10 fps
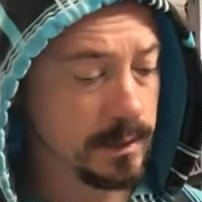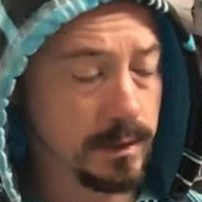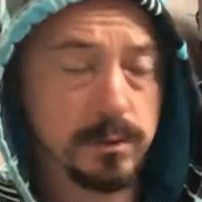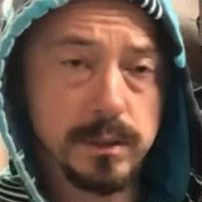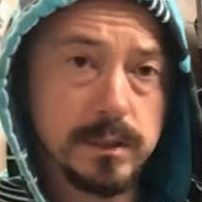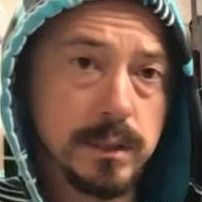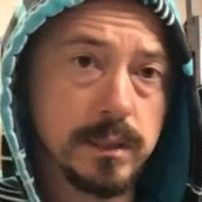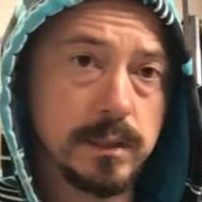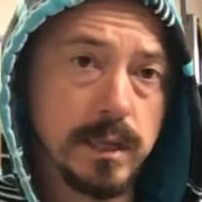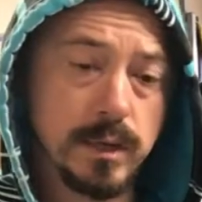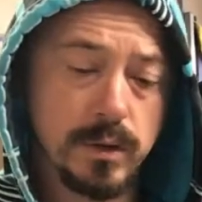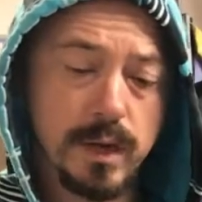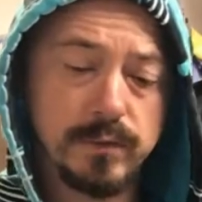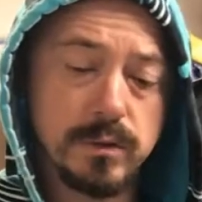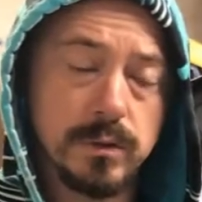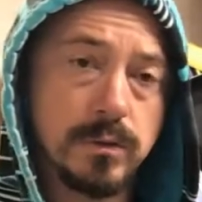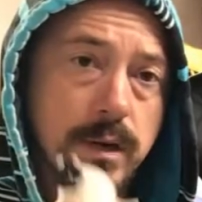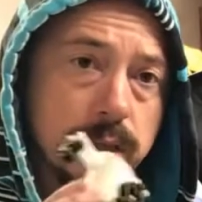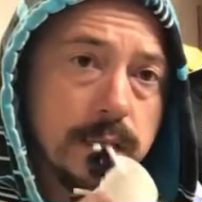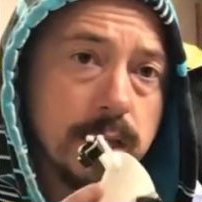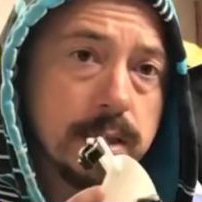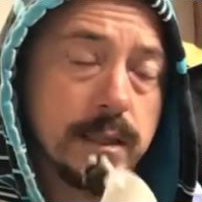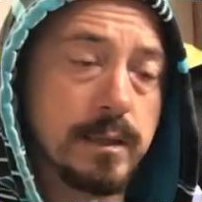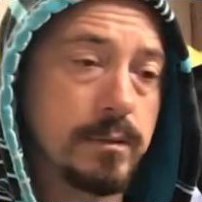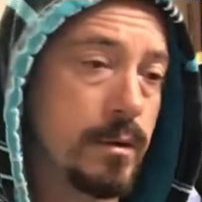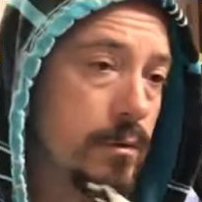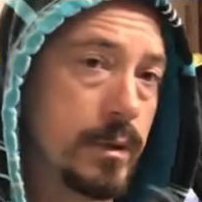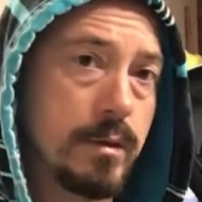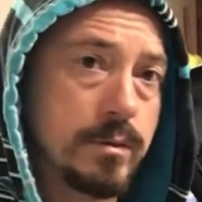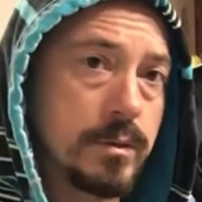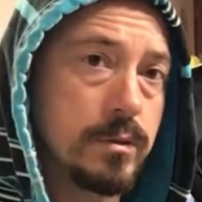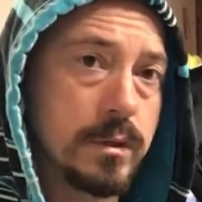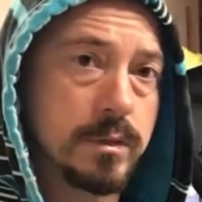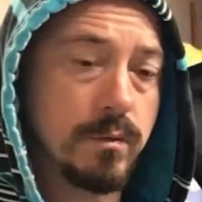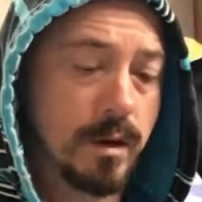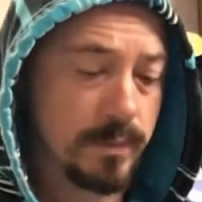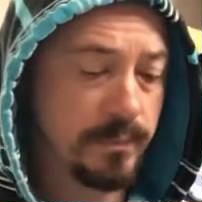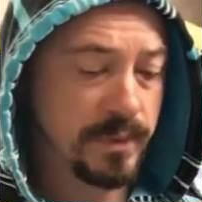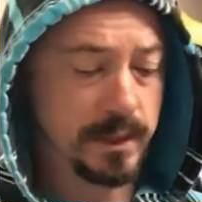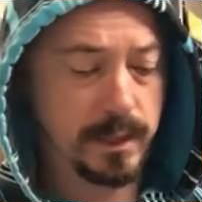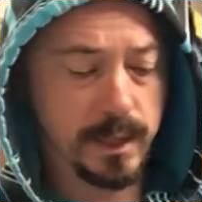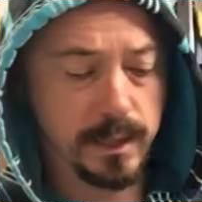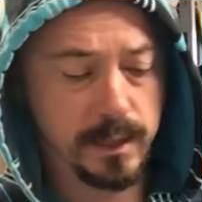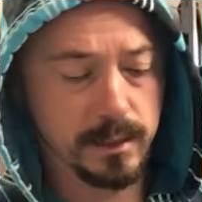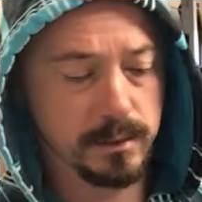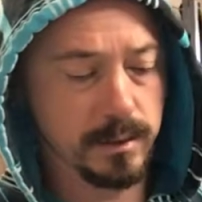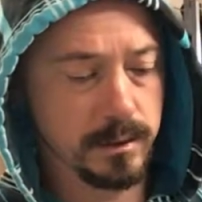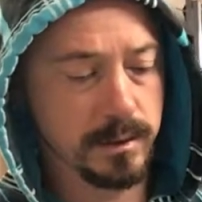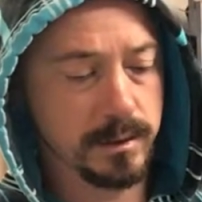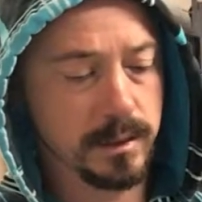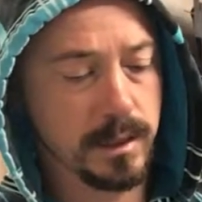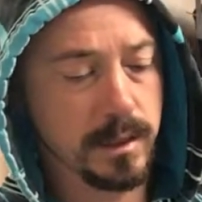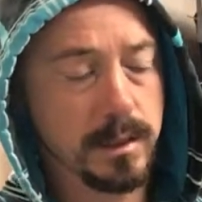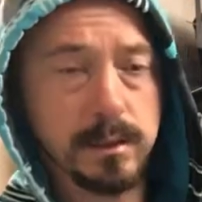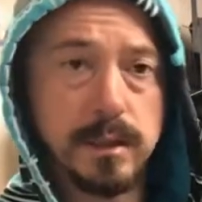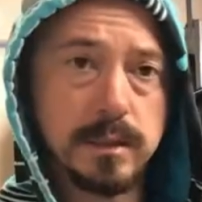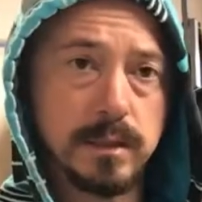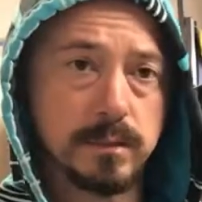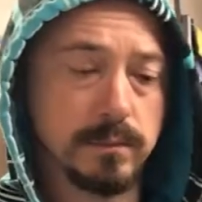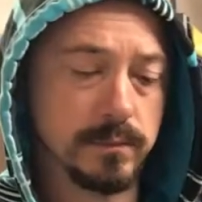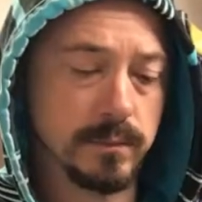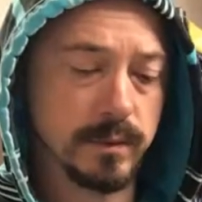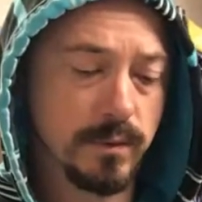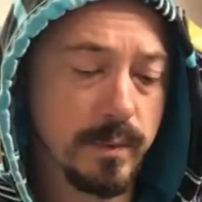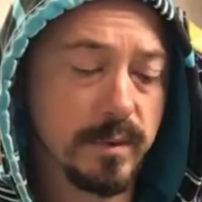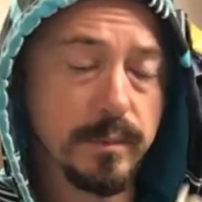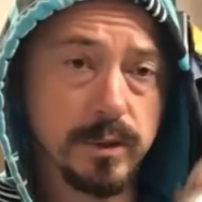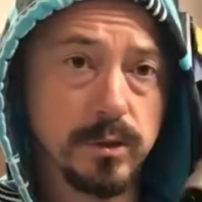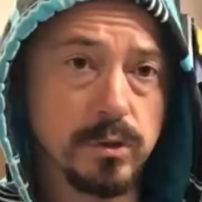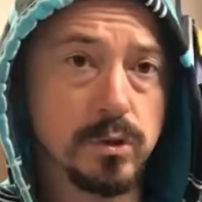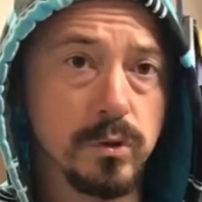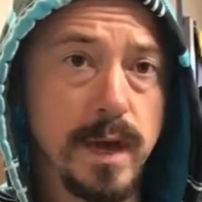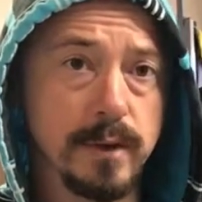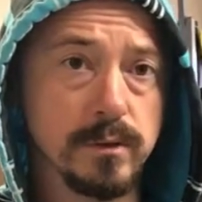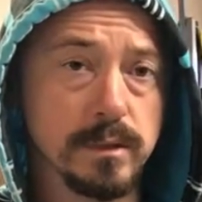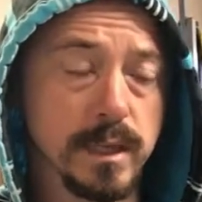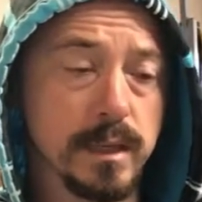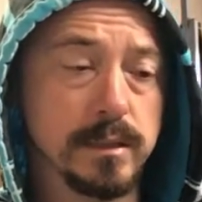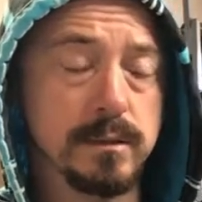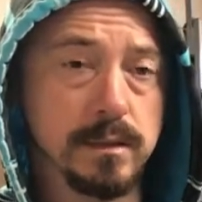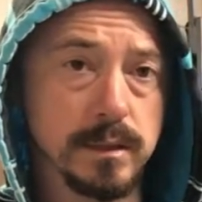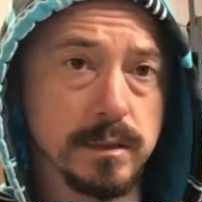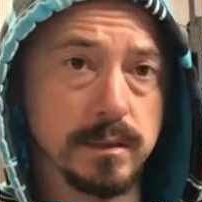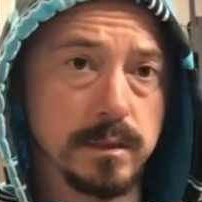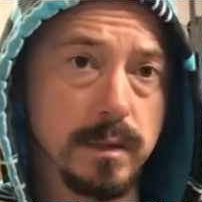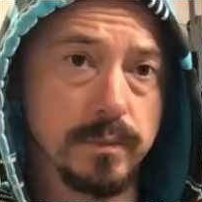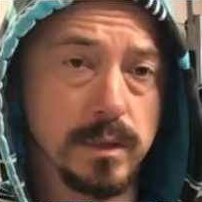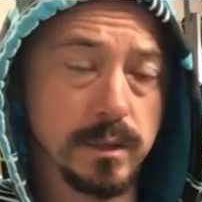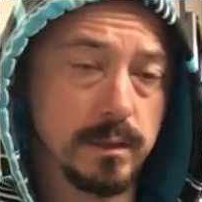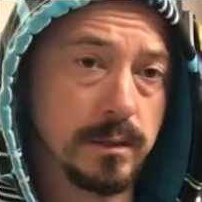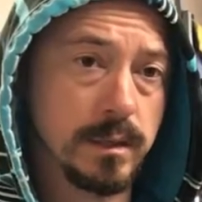The only thing that you have to do, I thought that, you know, when I was doing the swap, that I can just connect this and swap it, but you do have to take this separate